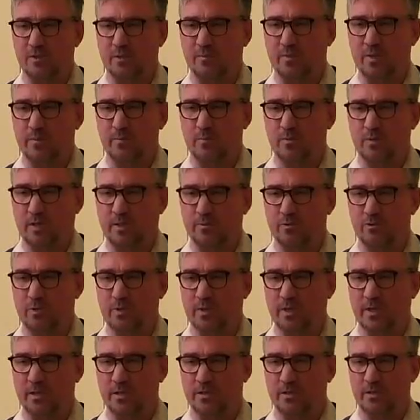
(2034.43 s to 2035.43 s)
I remember I was
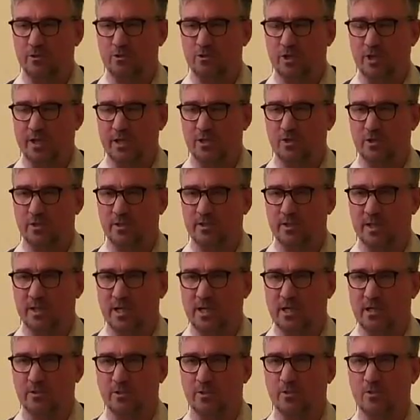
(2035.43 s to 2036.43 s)
really into Jason and the
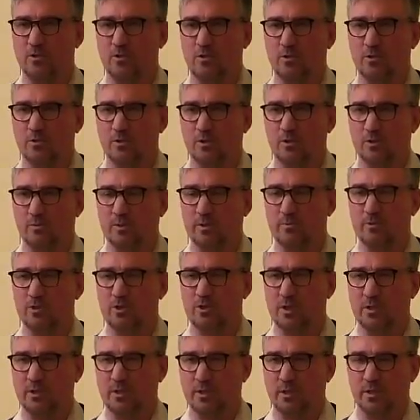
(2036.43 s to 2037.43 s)
Argonauts when I was
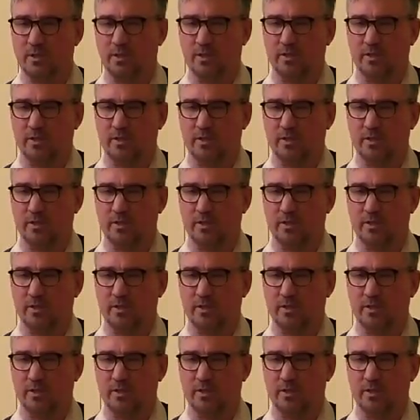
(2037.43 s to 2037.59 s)
younger.